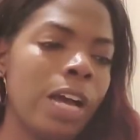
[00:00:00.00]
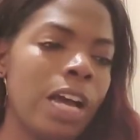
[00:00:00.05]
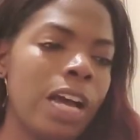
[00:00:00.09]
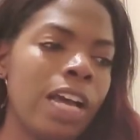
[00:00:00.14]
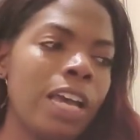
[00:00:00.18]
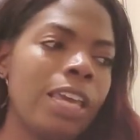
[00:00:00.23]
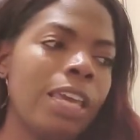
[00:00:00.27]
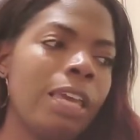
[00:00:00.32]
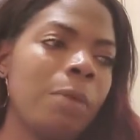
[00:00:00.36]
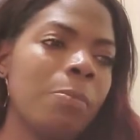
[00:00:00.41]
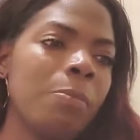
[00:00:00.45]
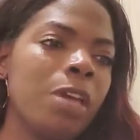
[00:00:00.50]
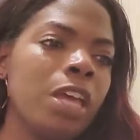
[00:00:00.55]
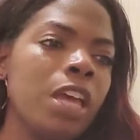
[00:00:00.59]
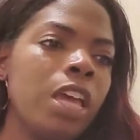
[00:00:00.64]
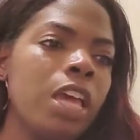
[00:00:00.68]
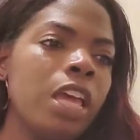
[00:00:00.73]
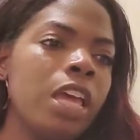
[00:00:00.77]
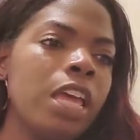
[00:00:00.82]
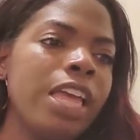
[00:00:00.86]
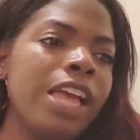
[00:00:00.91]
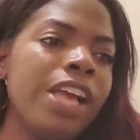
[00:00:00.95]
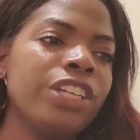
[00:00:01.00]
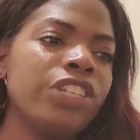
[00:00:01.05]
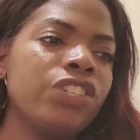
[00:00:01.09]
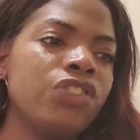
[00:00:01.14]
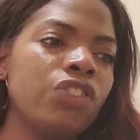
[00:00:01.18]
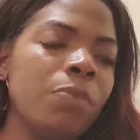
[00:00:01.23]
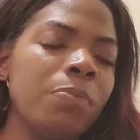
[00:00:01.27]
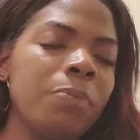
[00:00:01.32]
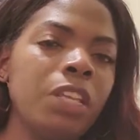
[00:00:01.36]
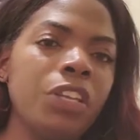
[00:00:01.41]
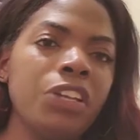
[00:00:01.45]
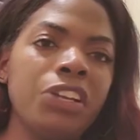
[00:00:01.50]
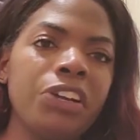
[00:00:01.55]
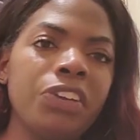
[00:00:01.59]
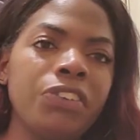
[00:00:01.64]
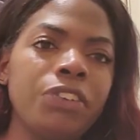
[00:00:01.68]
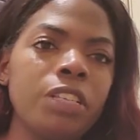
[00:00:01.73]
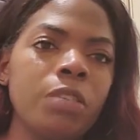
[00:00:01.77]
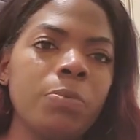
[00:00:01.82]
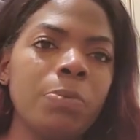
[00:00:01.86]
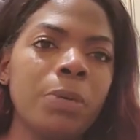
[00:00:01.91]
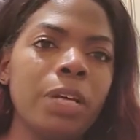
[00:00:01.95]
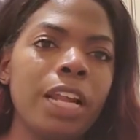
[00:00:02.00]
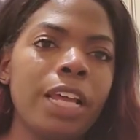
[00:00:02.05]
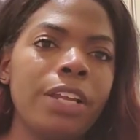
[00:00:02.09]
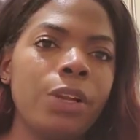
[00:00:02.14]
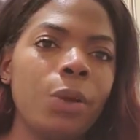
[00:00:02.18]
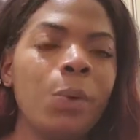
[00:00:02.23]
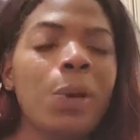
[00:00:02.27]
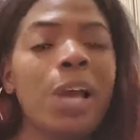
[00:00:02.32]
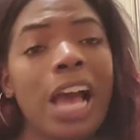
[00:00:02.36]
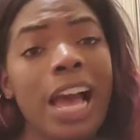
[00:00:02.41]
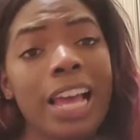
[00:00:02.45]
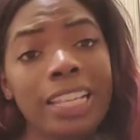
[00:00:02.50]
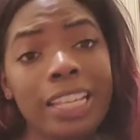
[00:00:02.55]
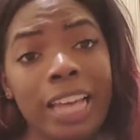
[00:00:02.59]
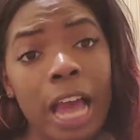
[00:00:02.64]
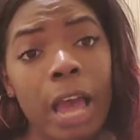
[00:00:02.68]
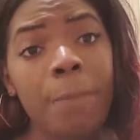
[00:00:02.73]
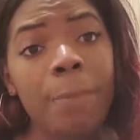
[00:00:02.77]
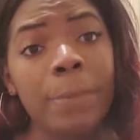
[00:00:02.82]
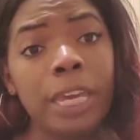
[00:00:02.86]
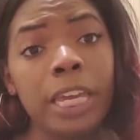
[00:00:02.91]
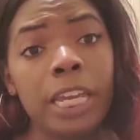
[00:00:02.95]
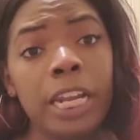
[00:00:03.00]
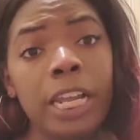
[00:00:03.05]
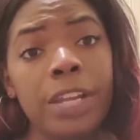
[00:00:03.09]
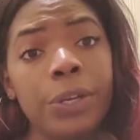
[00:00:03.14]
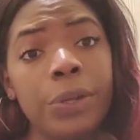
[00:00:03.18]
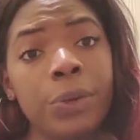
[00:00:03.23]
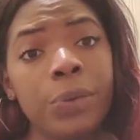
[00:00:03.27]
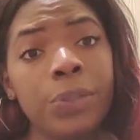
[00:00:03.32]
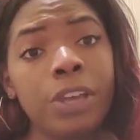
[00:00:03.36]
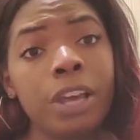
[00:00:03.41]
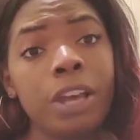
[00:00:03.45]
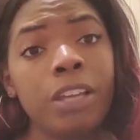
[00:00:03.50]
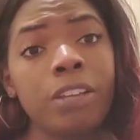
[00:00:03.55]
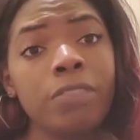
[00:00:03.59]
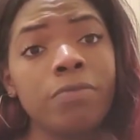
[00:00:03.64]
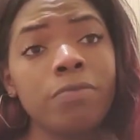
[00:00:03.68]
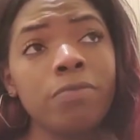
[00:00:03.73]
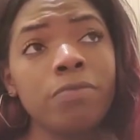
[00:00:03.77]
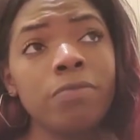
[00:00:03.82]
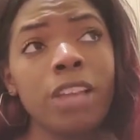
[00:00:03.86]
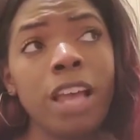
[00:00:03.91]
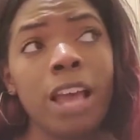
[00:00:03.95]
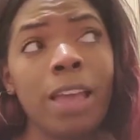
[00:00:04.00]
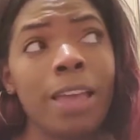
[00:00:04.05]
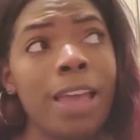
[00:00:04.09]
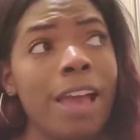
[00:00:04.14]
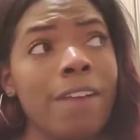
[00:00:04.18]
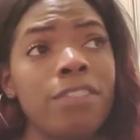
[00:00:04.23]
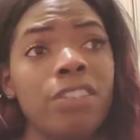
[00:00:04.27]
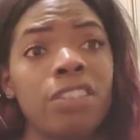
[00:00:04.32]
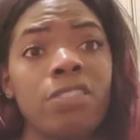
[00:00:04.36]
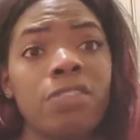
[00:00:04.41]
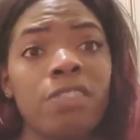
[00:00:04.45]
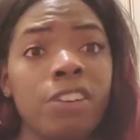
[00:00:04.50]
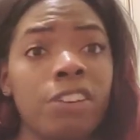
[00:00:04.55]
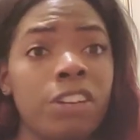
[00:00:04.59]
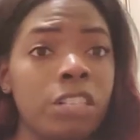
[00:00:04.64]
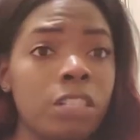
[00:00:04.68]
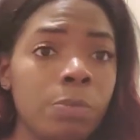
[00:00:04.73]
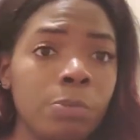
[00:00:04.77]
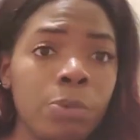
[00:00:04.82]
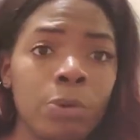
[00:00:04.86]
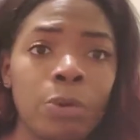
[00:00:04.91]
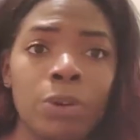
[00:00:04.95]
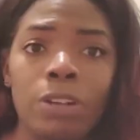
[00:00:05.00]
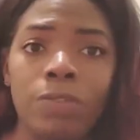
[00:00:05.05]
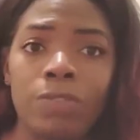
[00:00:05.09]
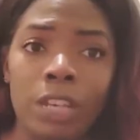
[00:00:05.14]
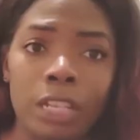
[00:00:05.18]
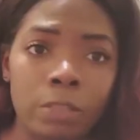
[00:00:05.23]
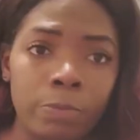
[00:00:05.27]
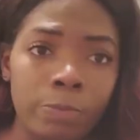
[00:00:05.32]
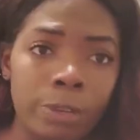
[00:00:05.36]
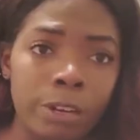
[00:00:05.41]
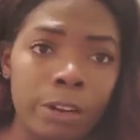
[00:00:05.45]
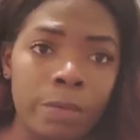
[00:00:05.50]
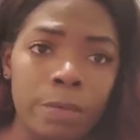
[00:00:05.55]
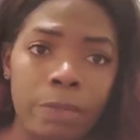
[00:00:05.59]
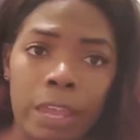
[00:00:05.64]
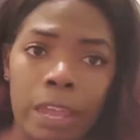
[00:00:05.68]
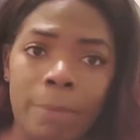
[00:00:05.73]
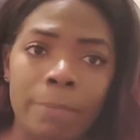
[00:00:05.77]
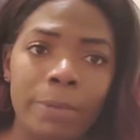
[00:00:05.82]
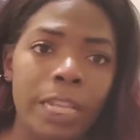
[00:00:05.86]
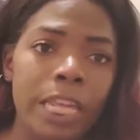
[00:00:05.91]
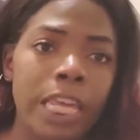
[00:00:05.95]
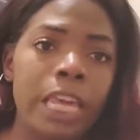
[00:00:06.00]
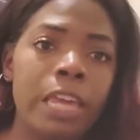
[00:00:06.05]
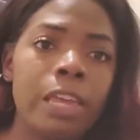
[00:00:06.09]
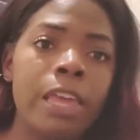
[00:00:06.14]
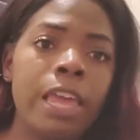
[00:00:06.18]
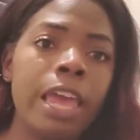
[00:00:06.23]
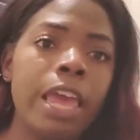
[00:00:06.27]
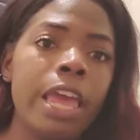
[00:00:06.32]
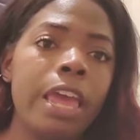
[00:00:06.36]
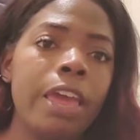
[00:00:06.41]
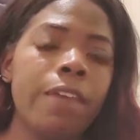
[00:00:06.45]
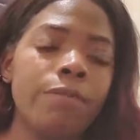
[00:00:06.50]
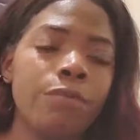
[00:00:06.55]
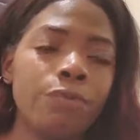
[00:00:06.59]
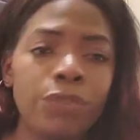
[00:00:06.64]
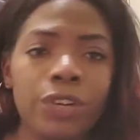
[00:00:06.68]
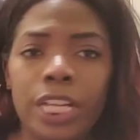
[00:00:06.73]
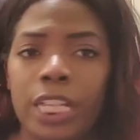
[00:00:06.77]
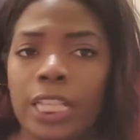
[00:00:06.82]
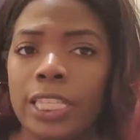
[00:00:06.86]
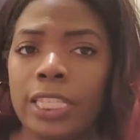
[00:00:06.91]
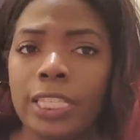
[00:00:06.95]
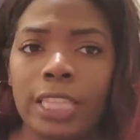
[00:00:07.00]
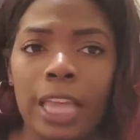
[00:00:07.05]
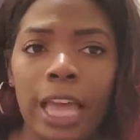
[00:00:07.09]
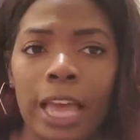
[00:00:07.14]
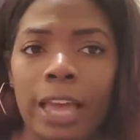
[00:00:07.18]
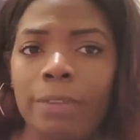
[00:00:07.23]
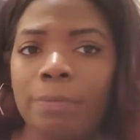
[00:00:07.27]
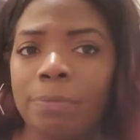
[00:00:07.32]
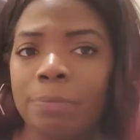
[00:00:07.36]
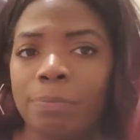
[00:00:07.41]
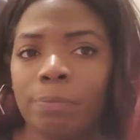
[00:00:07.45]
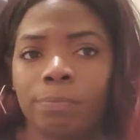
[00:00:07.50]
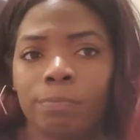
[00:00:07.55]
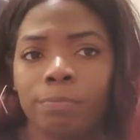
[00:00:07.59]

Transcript: I am extremely nervous, but I know God got me, and I know that I have a very supportive husband and family and friends that